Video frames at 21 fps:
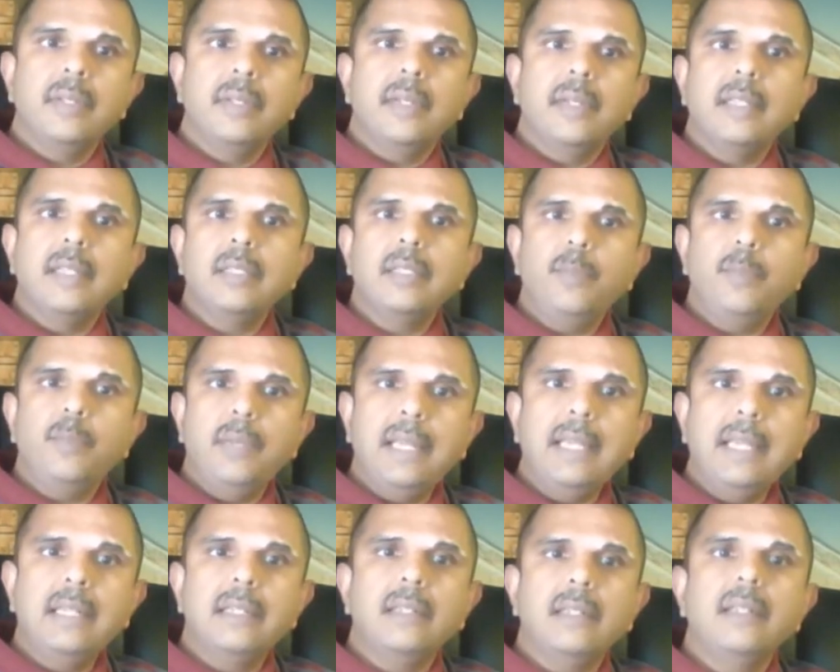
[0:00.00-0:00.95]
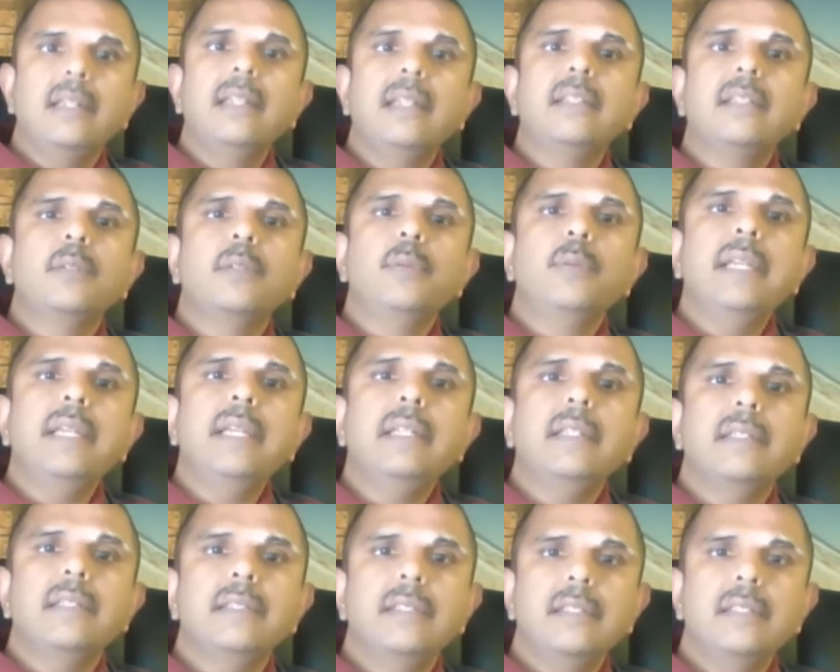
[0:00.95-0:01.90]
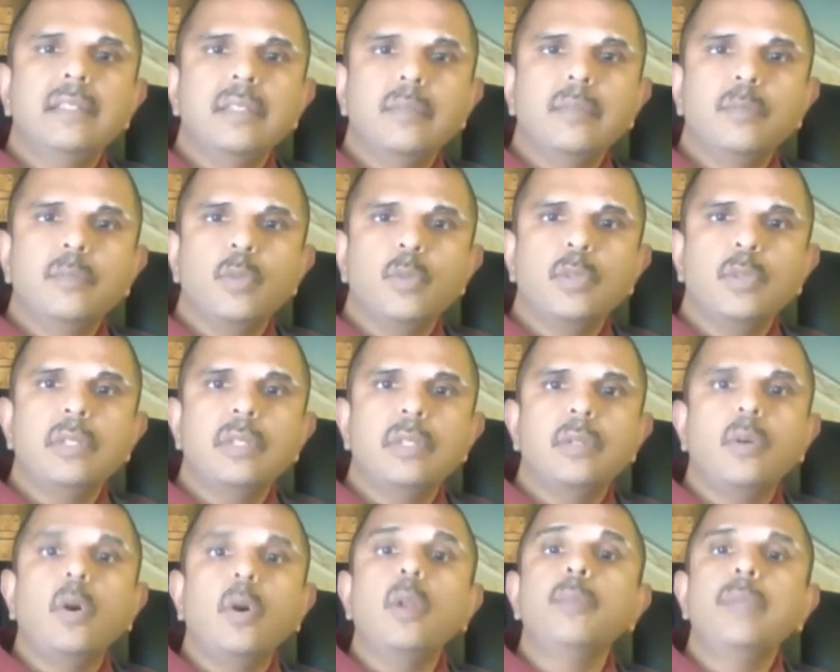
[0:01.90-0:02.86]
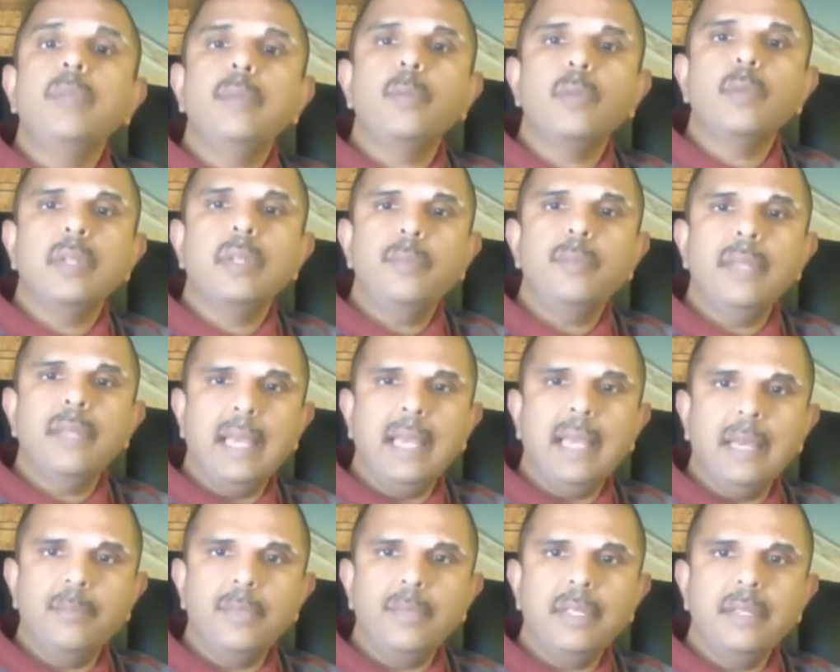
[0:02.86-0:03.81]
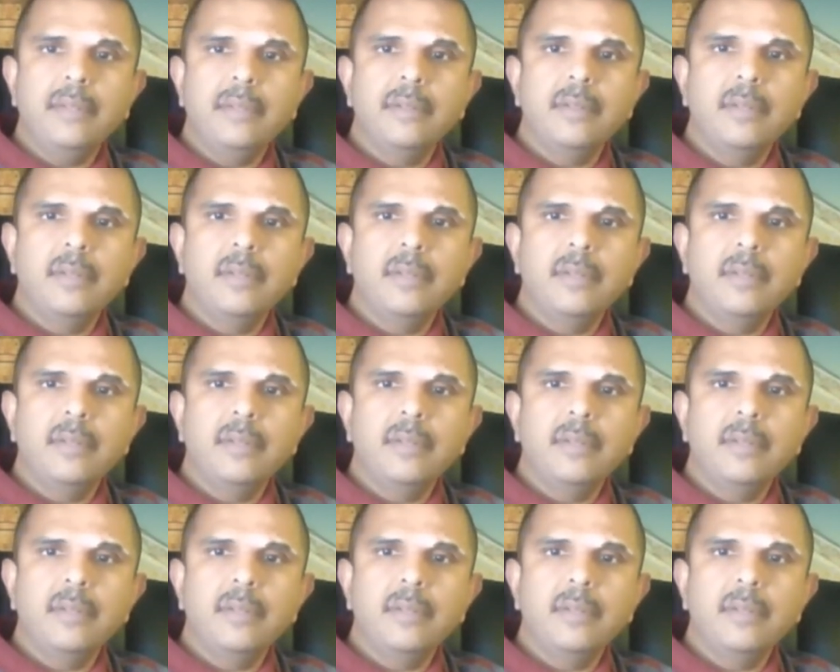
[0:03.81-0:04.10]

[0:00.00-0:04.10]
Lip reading: As a planet, let's create a system so that all people can be happy,